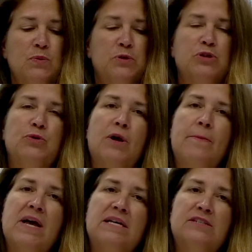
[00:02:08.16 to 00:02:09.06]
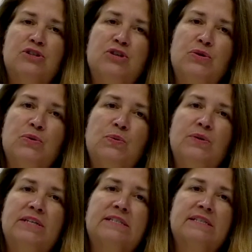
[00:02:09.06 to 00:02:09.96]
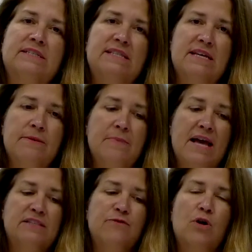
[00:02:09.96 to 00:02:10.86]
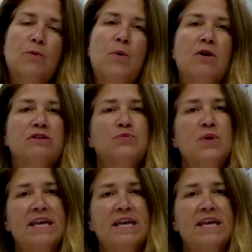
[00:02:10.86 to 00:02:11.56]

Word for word: will do our best to distance them as far apart as we